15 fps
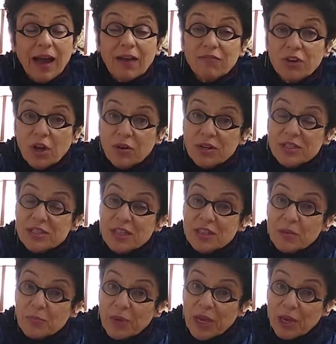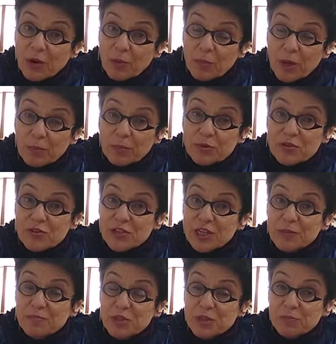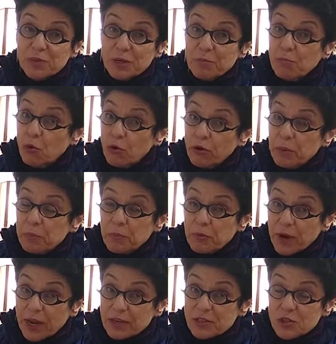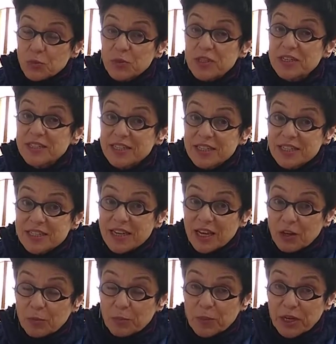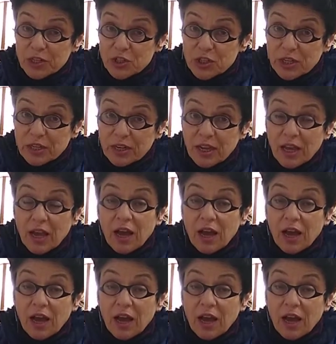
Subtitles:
I've noticed that the panel members seem to be more impressed with a detailed budget